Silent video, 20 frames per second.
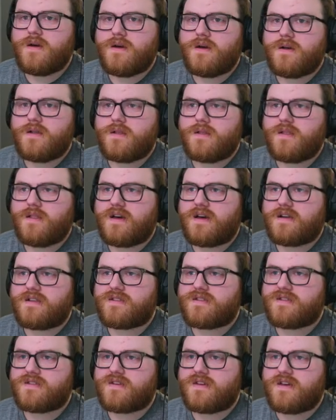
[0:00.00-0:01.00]

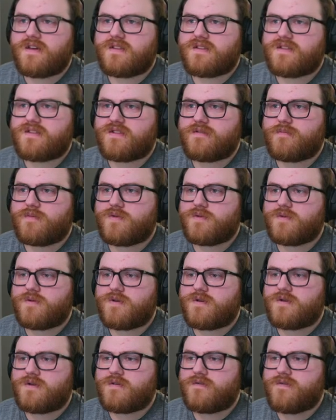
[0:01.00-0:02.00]
Let's get some
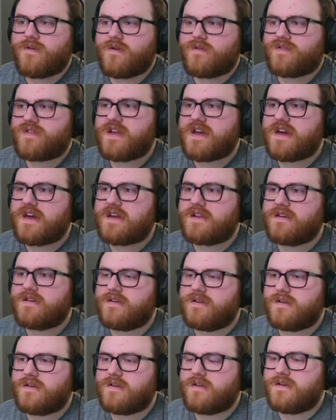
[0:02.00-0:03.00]
more first aid
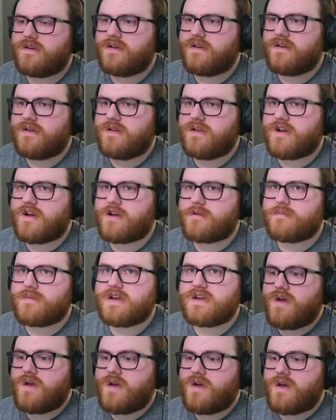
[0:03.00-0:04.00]
on me.
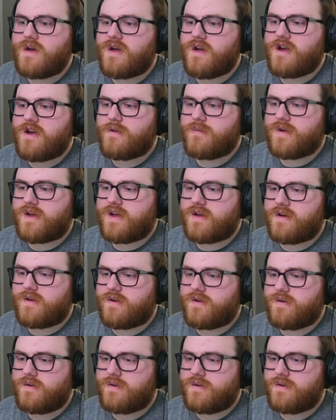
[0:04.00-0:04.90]
Here we go.